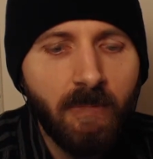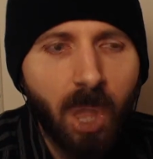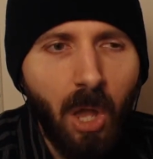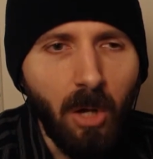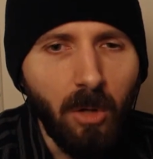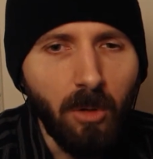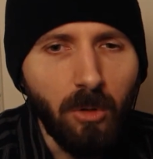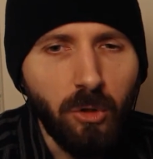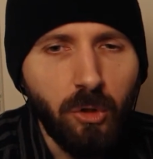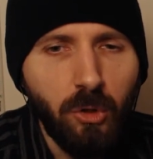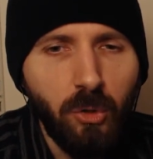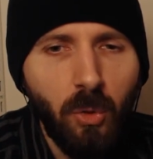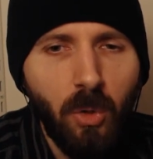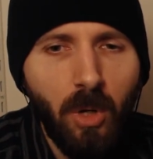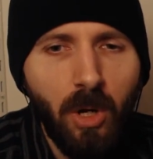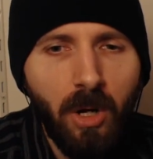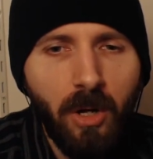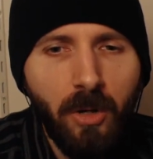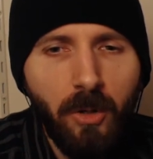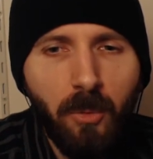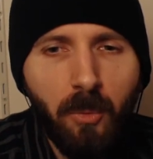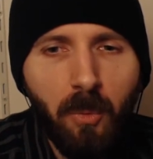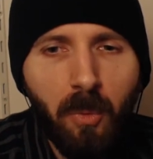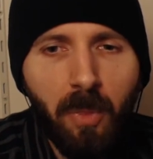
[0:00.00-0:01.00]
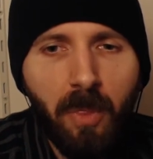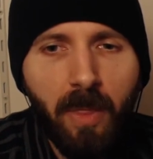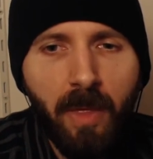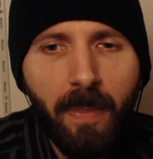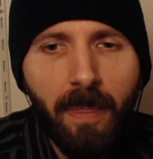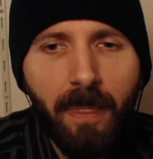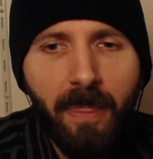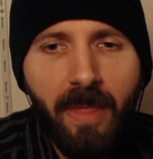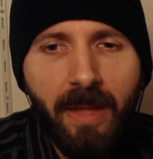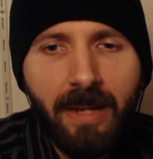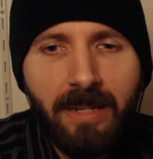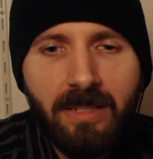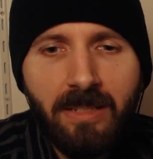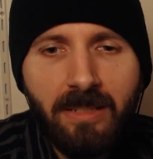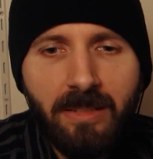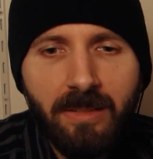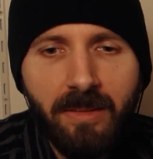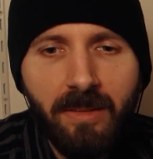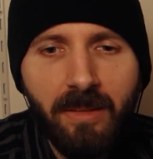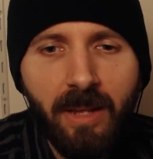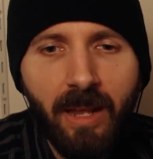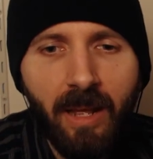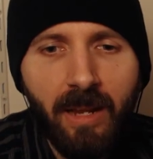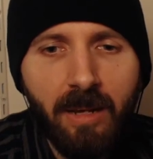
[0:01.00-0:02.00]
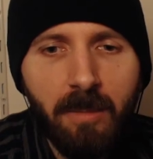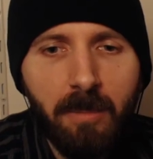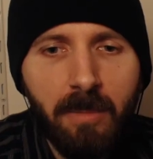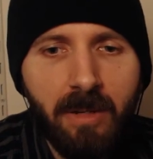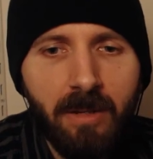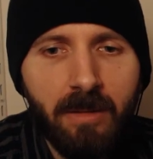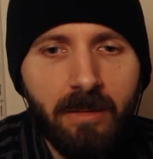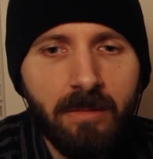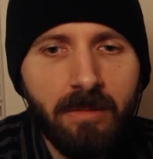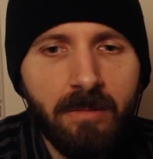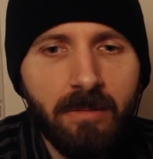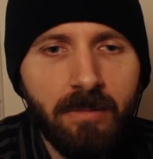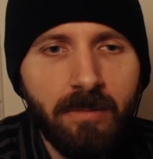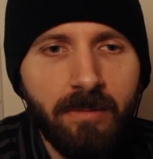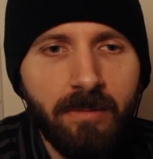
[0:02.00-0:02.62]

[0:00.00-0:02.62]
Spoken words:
How sure are you that that's the enemy?